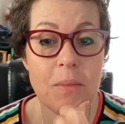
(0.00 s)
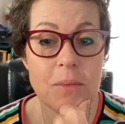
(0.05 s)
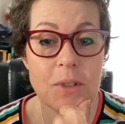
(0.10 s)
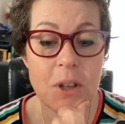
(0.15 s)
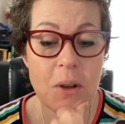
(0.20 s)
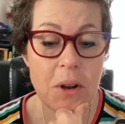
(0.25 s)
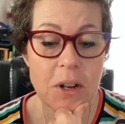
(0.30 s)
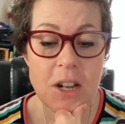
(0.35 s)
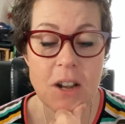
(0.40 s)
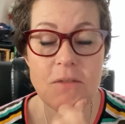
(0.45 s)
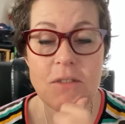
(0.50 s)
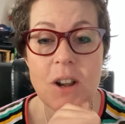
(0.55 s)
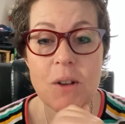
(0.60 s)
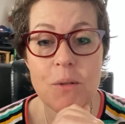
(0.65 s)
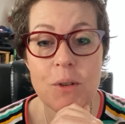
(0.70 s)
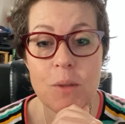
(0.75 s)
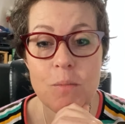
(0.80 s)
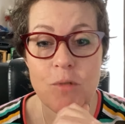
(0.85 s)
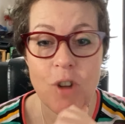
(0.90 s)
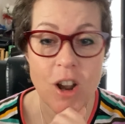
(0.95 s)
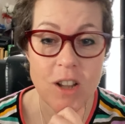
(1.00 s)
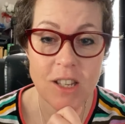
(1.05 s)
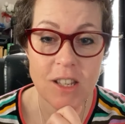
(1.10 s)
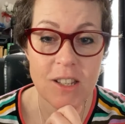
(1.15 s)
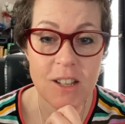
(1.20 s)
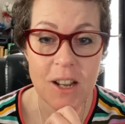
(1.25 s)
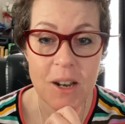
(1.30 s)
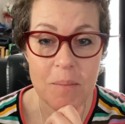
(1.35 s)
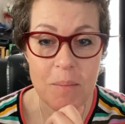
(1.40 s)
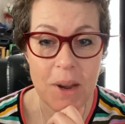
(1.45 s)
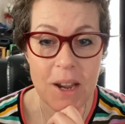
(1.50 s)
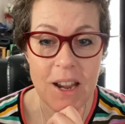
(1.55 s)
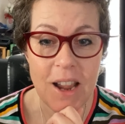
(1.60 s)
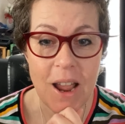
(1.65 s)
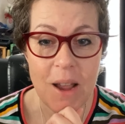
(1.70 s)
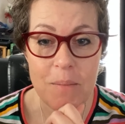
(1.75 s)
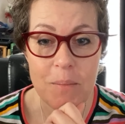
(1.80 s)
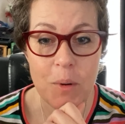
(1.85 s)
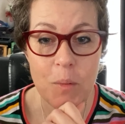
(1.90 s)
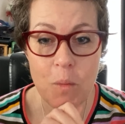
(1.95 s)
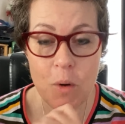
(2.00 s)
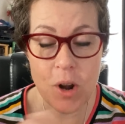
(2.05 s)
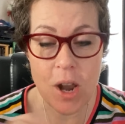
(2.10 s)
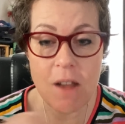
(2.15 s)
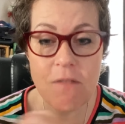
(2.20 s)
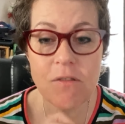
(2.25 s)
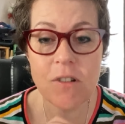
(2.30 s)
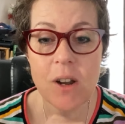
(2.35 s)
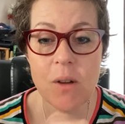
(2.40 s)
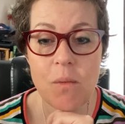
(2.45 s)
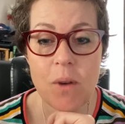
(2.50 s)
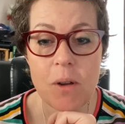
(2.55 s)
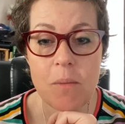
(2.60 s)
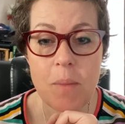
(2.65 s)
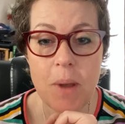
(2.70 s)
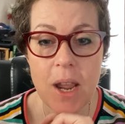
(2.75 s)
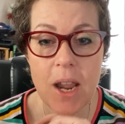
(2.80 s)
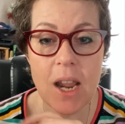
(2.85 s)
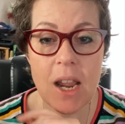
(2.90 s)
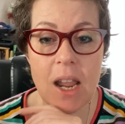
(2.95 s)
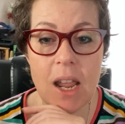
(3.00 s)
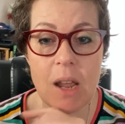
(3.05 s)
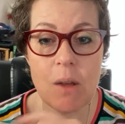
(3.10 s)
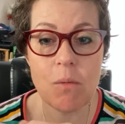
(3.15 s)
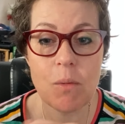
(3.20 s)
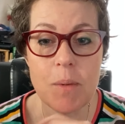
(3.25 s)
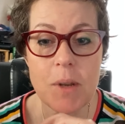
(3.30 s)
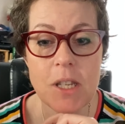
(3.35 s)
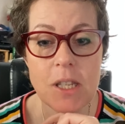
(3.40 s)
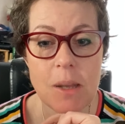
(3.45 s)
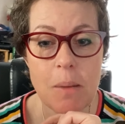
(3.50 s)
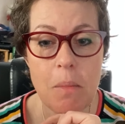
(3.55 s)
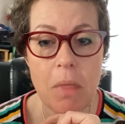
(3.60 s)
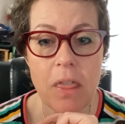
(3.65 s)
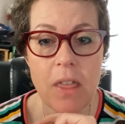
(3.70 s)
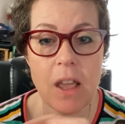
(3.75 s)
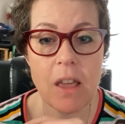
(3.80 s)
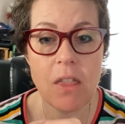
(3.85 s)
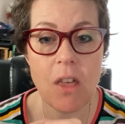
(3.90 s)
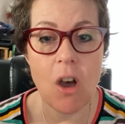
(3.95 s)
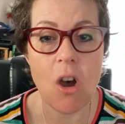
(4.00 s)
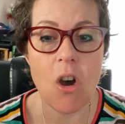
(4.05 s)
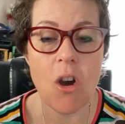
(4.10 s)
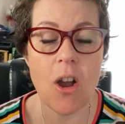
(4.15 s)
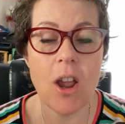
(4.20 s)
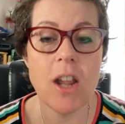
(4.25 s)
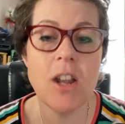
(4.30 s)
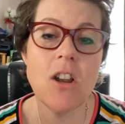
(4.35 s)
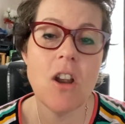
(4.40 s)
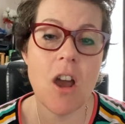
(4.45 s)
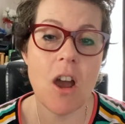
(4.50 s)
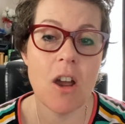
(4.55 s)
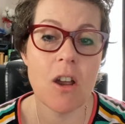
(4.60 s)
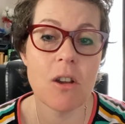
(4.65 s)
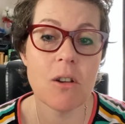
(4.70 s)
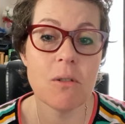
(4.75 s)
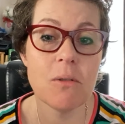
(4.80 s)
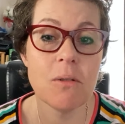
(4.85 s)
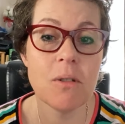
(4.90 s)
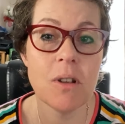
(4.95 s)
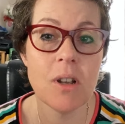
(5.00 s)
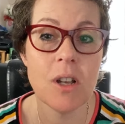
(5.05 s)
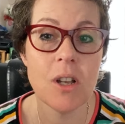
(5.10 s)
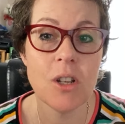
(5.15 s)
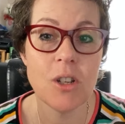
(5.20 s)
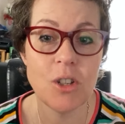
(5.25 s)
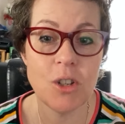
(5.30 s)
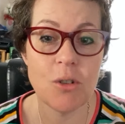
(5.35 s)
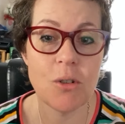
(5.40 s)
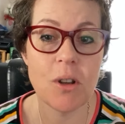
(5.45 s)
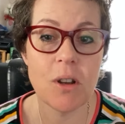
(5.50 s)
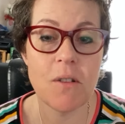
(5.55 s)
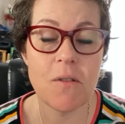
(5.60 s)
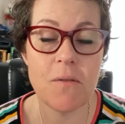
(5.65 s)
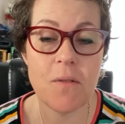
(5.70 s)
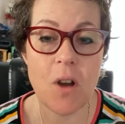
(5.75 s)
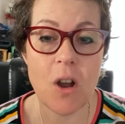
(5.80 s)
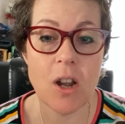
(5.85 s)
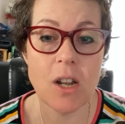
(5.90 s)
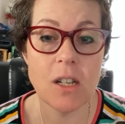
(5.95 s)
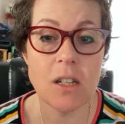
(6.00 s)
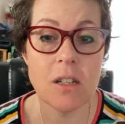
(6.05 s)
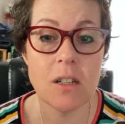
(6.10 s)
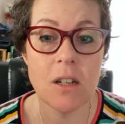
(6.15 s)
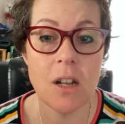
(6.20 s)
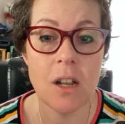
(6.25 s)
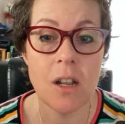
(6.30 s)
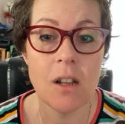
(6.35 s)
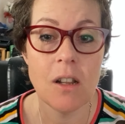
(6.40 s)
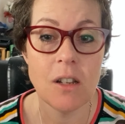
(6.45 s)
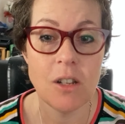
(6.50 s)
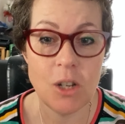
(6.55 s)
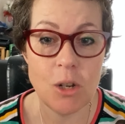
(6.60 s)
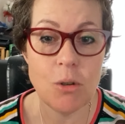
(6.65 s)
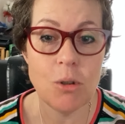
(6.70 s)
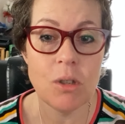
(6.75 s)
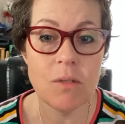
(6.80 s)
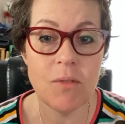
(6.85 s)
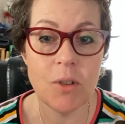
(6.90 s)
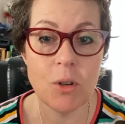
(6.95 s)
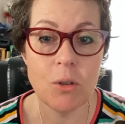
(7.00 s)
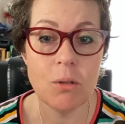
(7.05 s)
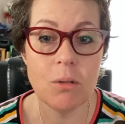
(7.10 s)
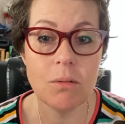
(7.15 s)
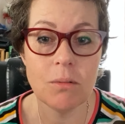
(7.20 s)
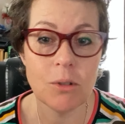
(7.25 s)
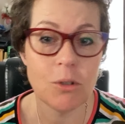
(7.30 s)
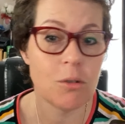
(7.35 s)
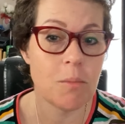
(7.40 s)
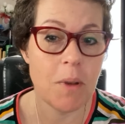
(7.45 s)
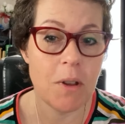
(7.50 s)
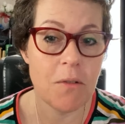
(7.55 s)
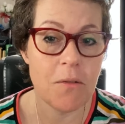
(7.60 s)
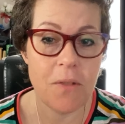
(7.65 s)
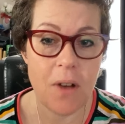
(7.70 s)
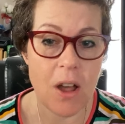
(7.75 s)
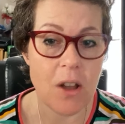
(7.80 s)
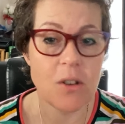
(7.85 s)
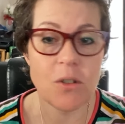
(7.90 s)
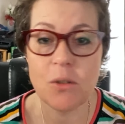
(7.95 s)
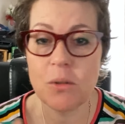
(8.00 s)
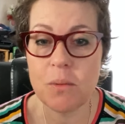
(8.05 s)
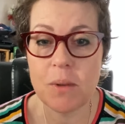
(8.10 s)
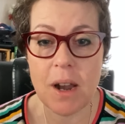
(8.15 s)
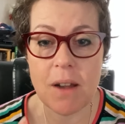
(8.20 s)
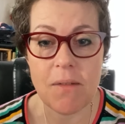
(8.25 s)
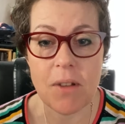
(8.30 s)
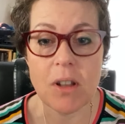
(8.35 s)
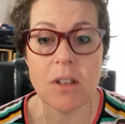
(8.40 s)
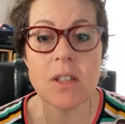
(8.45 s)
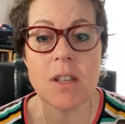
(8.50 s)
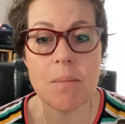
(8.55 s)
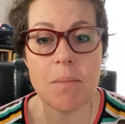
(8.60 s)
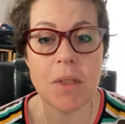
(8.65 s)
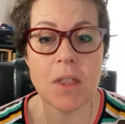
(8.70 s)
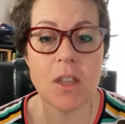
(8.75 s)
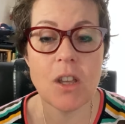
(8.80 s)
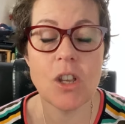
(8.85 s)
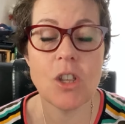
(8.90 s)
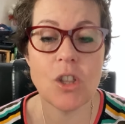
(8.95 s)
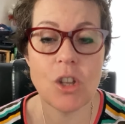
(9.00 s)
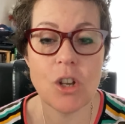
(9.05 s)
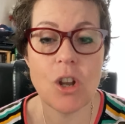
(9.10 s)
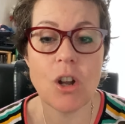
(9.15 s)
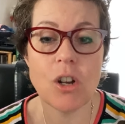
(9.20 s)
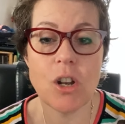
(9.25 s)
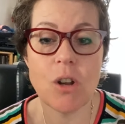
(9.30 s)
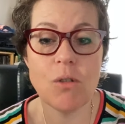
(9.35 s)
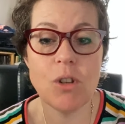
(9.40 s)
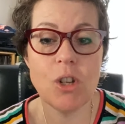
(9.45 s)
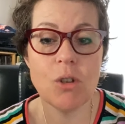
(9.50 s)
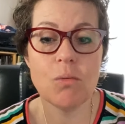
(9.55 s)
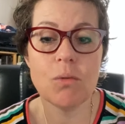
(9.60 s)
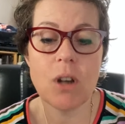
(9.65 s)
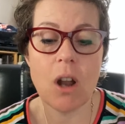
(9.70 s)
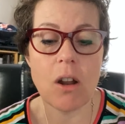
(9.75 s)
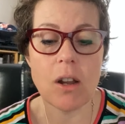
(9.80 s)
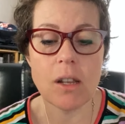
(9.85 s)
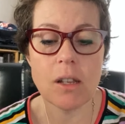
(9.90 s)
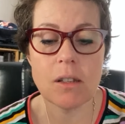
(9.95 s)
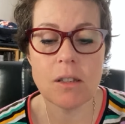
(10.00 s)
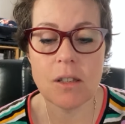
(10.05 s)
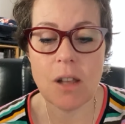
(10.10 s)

so I don't know what the prize is going to be yet, but whatever it will be something that I know you're going to find useful or a bit of fun or whatever, something that I know you'll like.